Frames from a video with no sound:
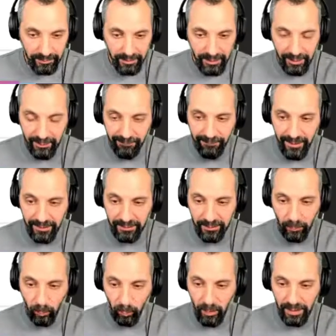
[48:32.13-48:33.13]
In effect,
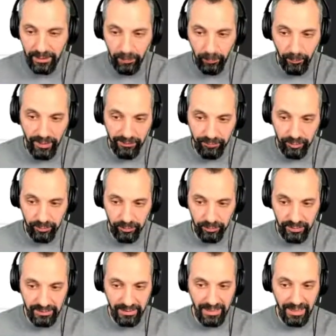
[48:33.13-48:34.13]
what did we have to do
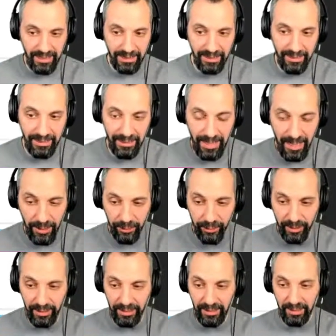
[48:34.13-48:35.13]
inside the
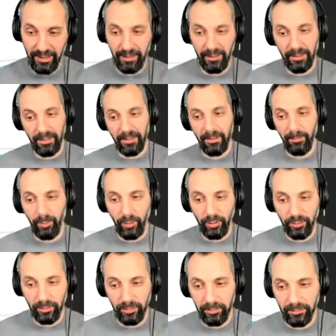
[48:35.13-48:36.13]
Azure AD
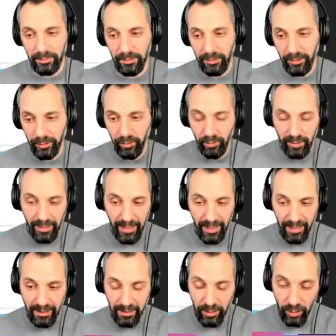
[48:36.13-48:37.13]
portal to
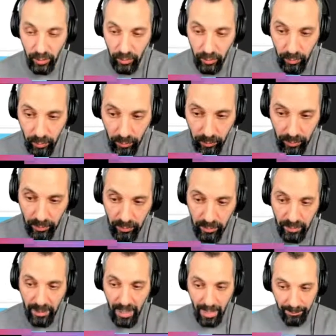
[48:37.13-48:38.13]
create a new
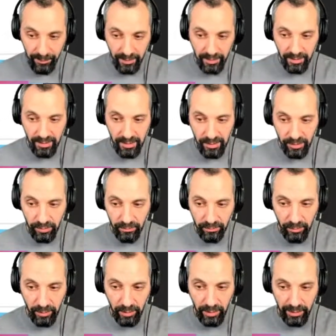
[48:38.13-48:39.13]
app registration
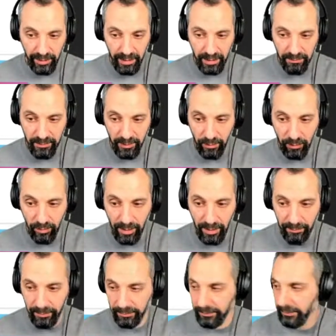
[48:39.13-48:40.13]
for ASP.NET Core
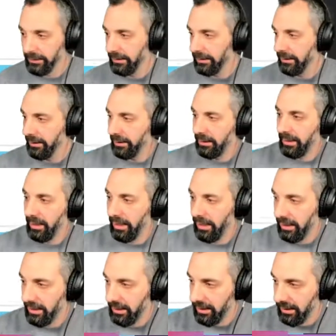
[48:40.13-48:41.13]
app?
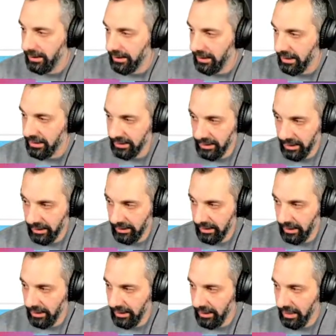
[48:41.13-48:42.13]
And here it says tenant
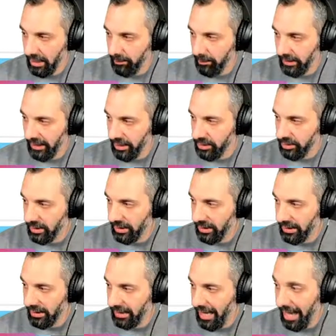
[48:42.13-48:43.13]
ID,
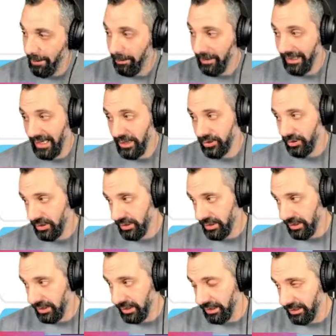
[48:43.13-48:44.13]
application
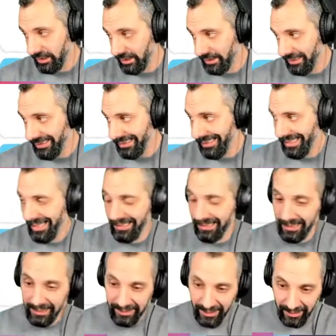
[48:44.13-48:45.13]
secret, and
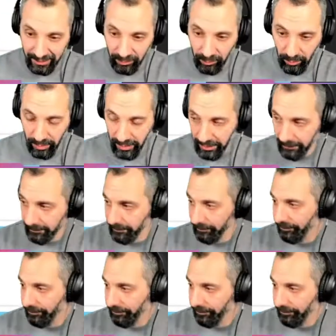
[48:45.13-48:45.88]
the redirect URI.